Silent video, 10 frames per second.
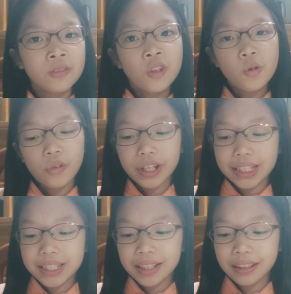Don't
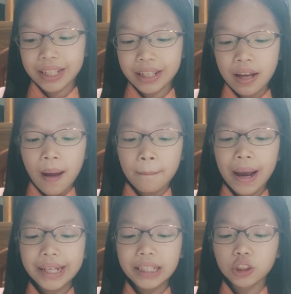worry, Tilly.
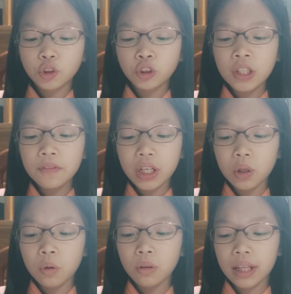Maddie's the sort of
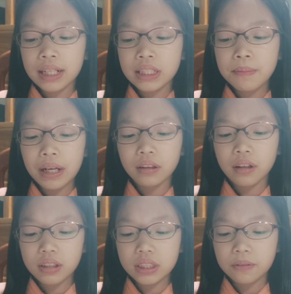girl who likes to make
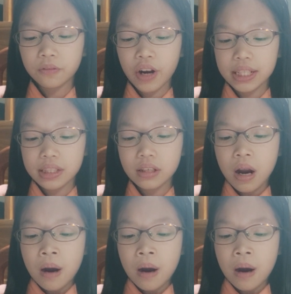lots of friends,